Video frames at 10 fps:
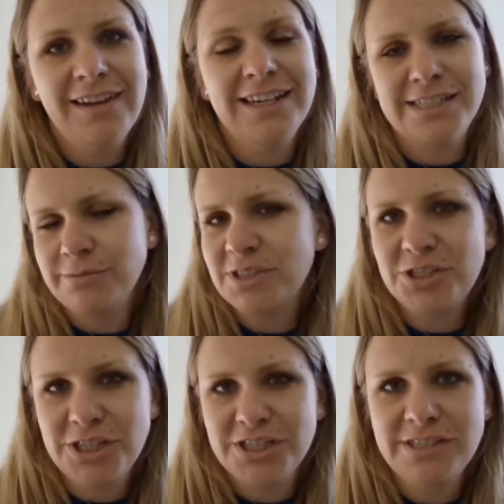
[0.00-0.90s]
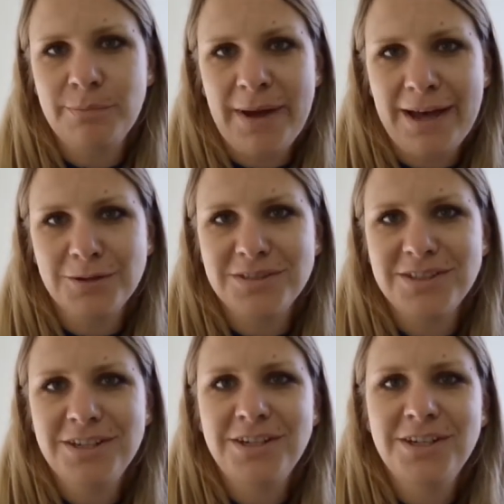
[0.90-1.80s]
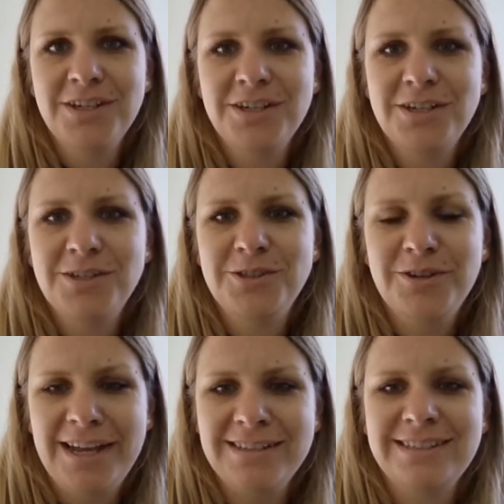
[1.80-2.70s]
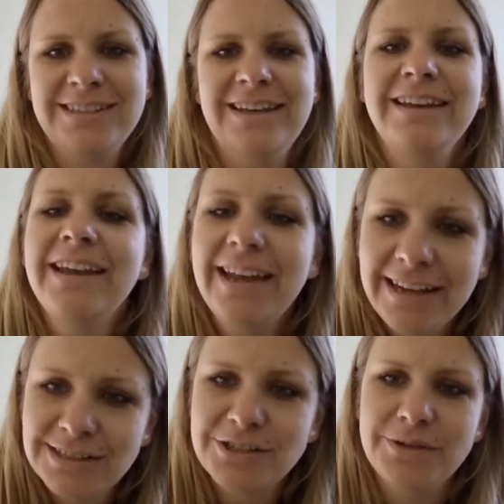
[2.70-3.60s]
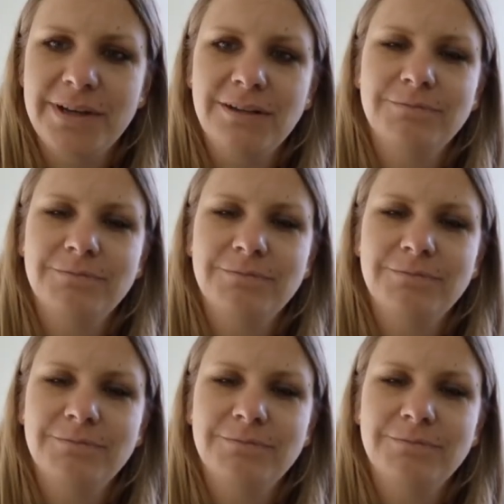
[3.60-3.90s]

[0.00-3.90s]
and she was just about to enter into it.